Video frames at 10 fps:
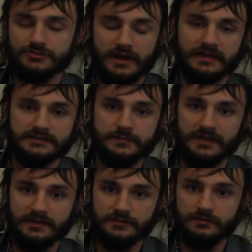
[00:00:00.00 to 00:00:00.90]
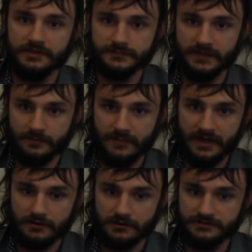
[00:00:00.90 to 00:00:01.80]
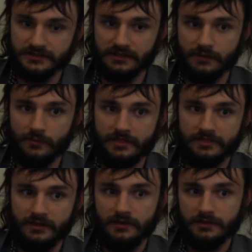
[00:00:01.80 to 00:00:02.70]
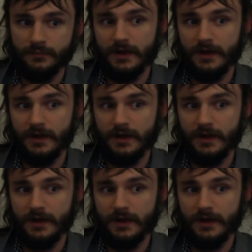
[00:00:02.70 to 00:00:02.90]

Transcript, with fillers: or like trying to be a you that's being better, you're dealing with